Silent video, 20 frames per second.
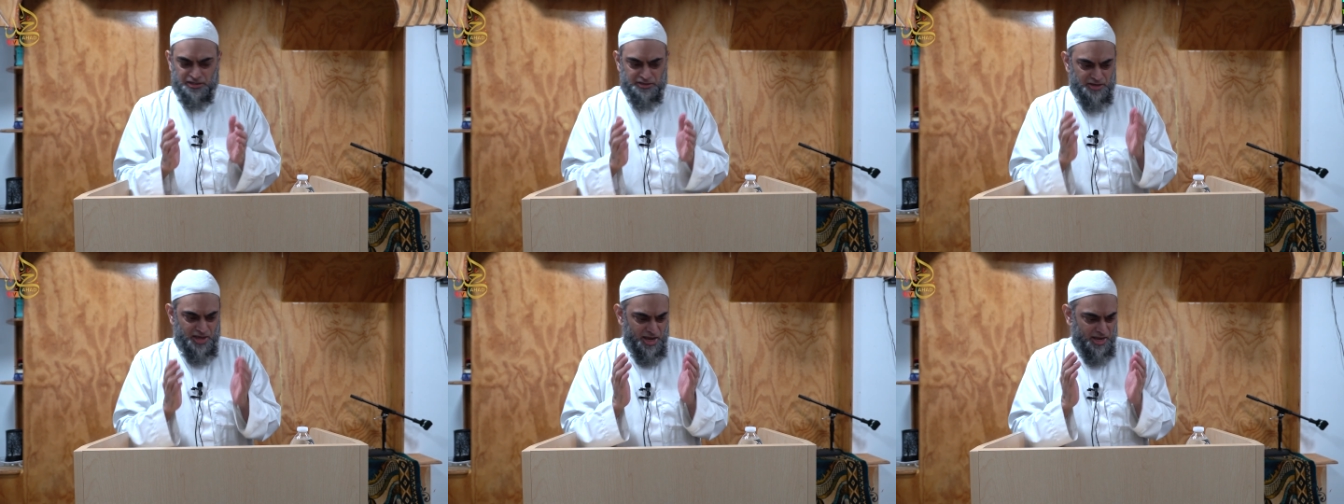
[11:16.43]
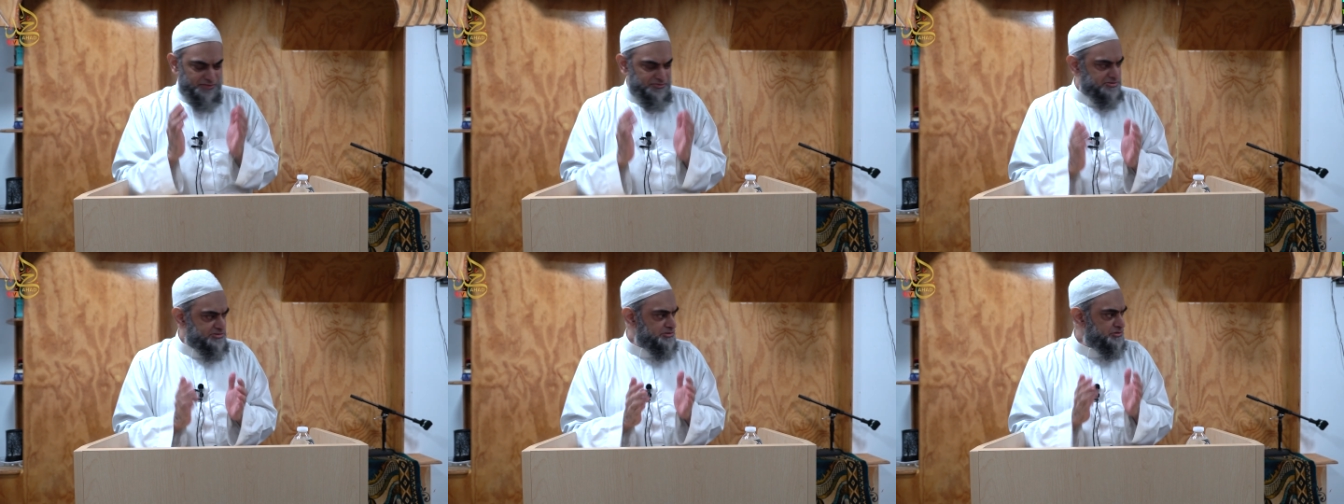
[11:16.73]

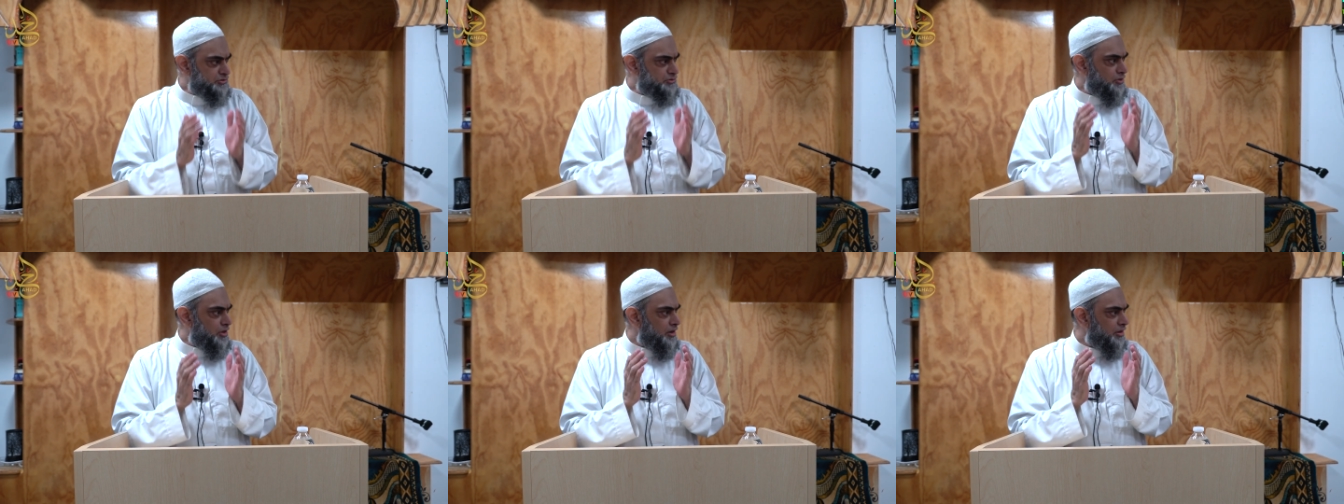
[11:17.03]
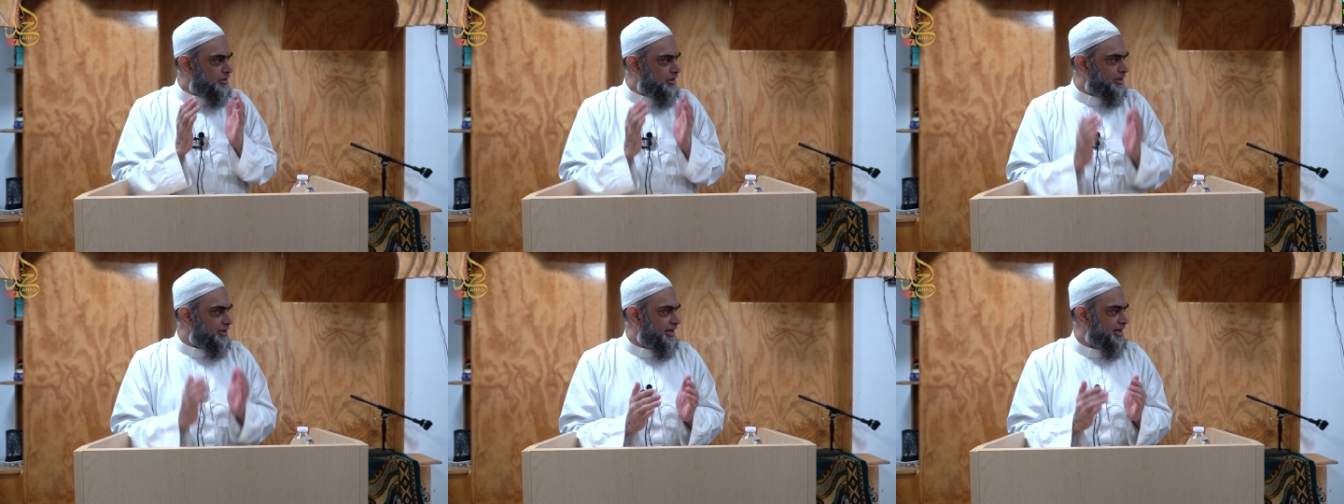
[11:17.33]
have a
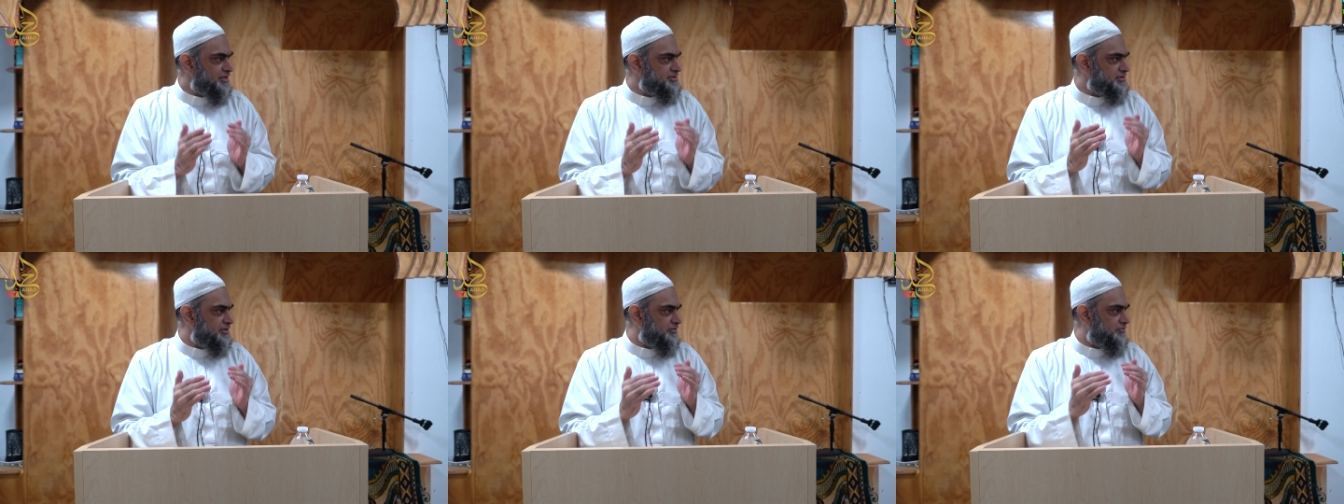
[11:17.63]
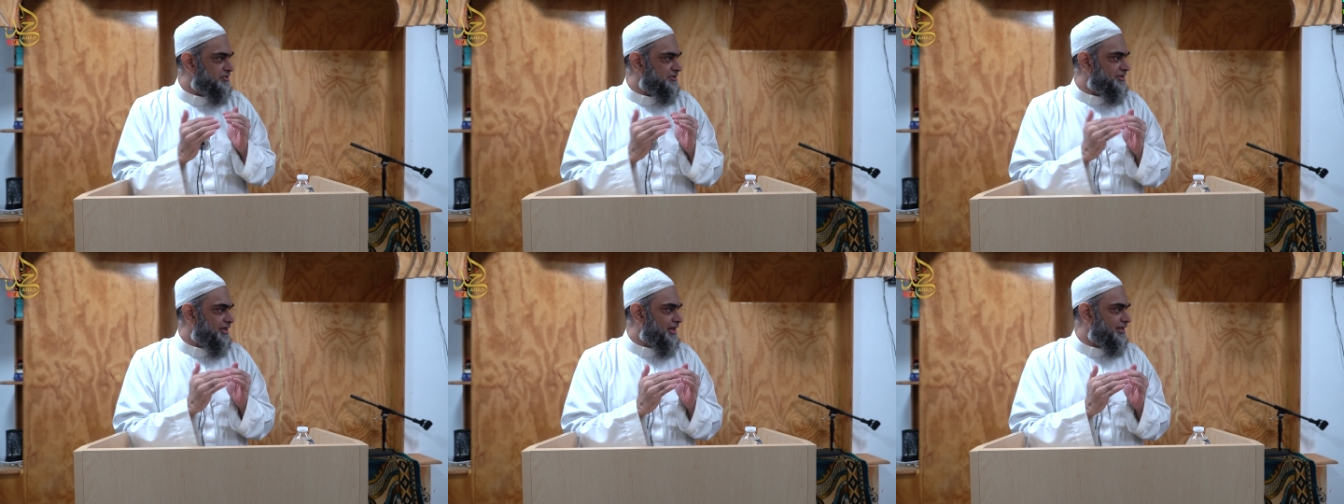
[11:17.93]
strong connection
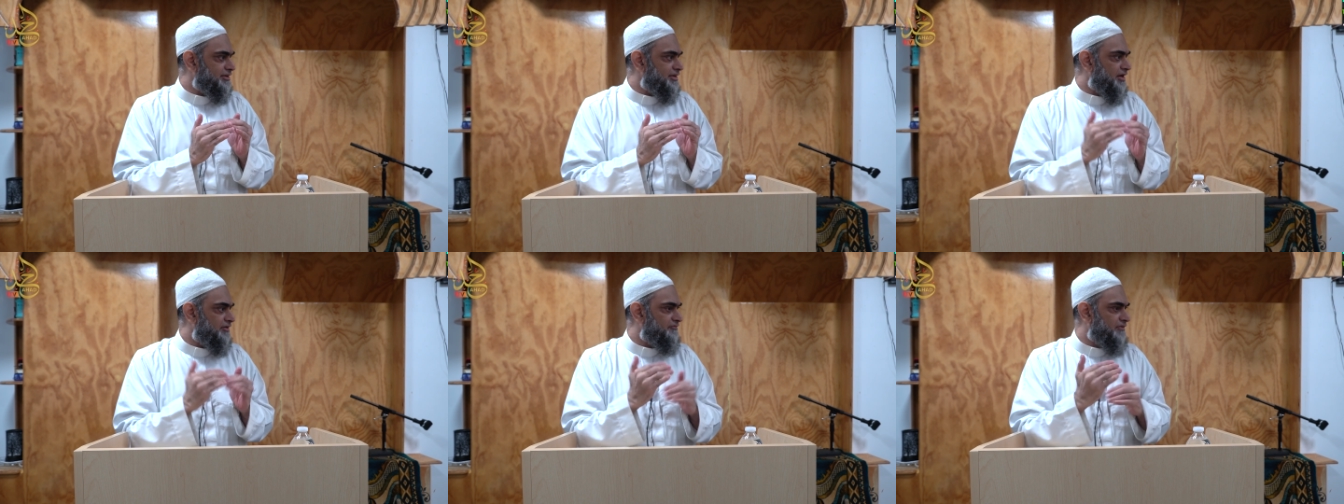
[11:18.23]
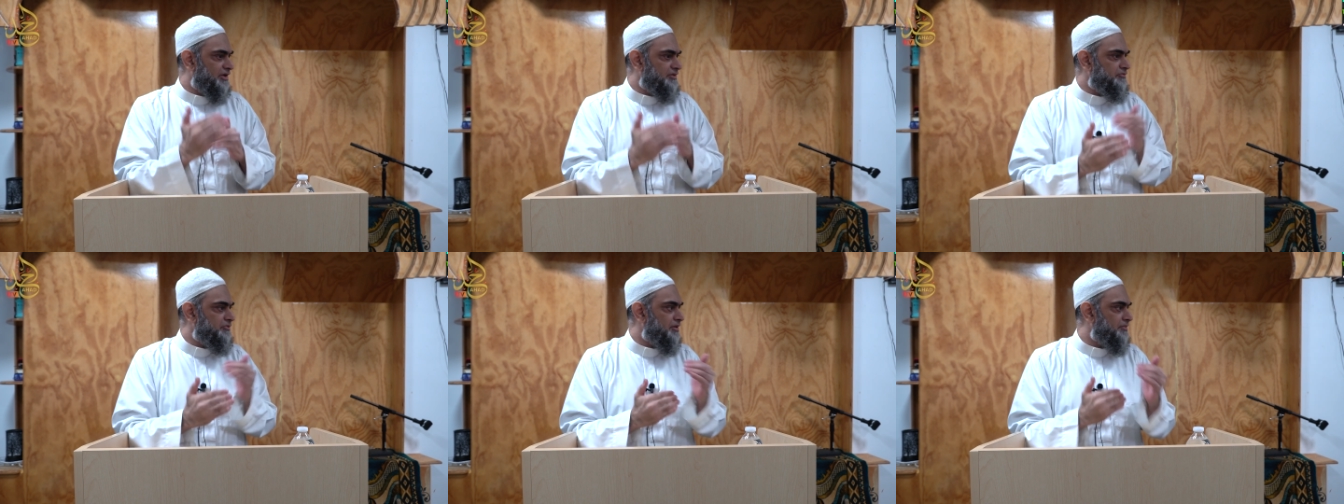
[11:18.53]
with Allah
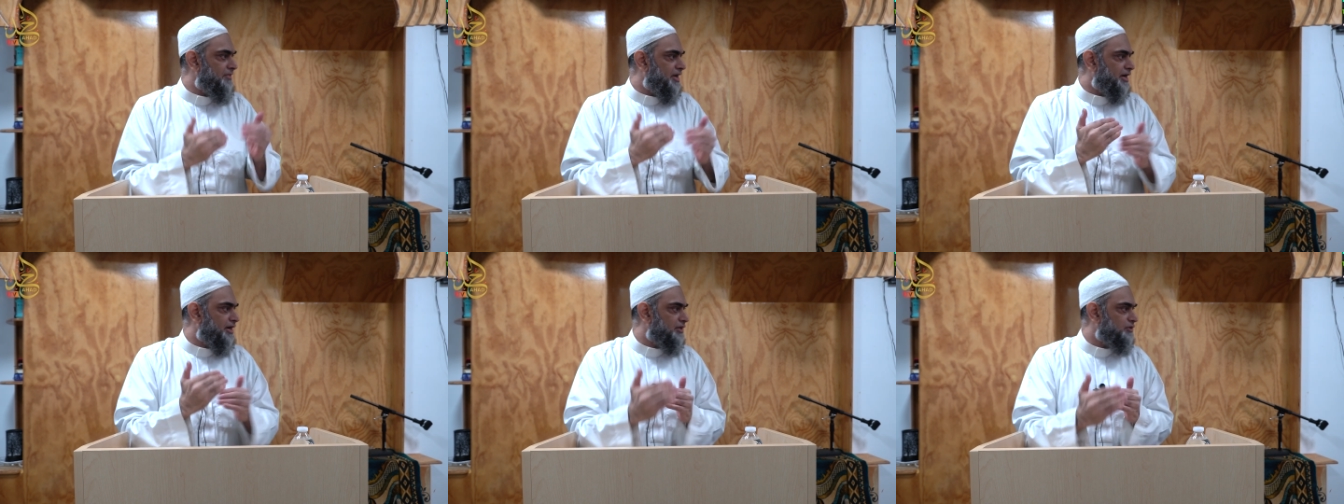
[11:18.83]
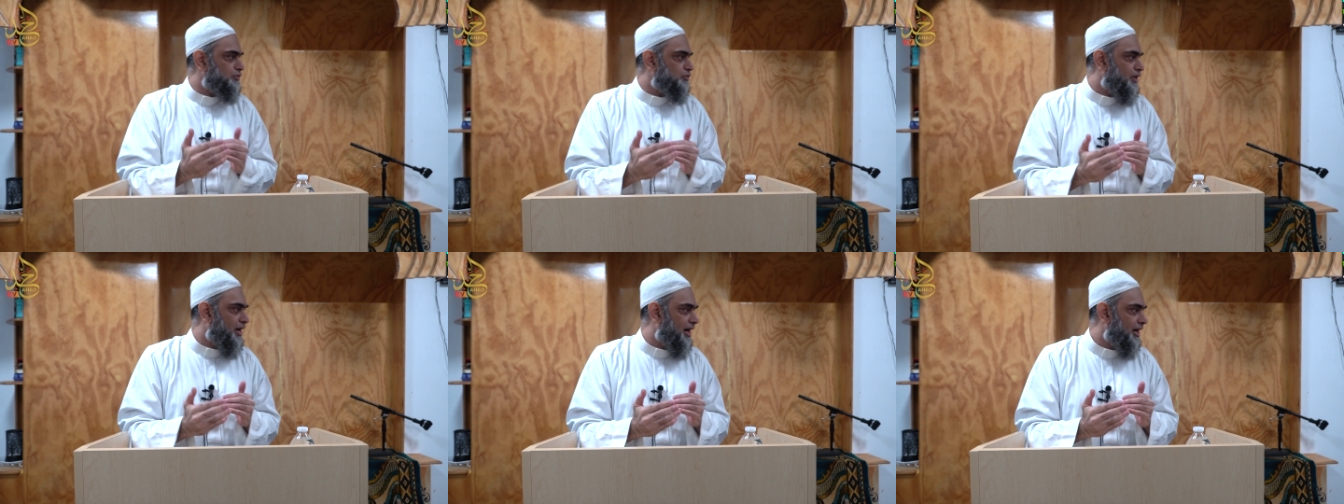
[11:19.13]
when we make a
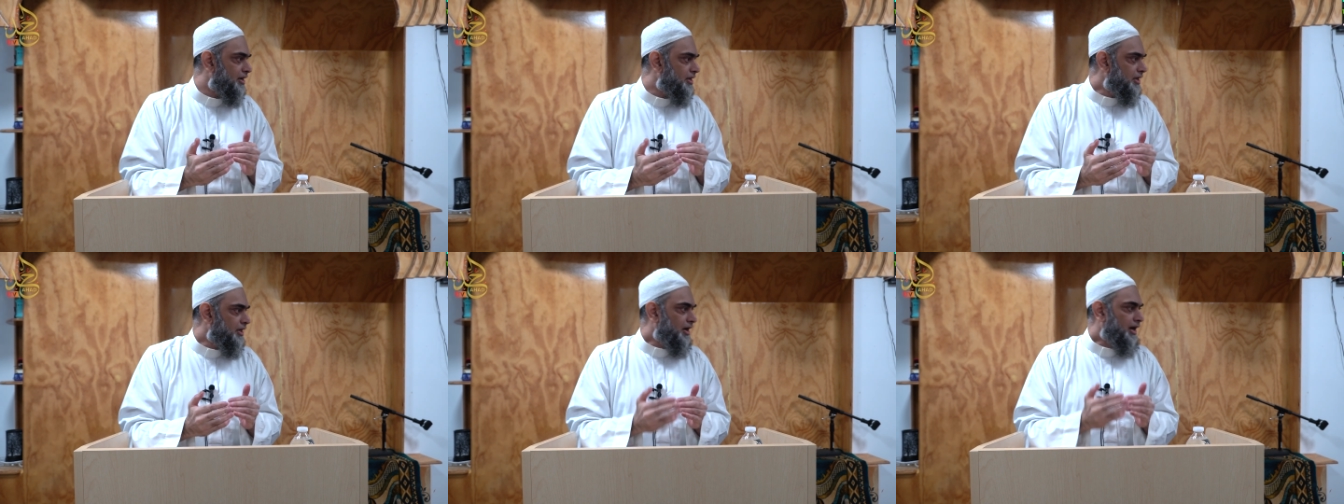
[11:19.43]
dua.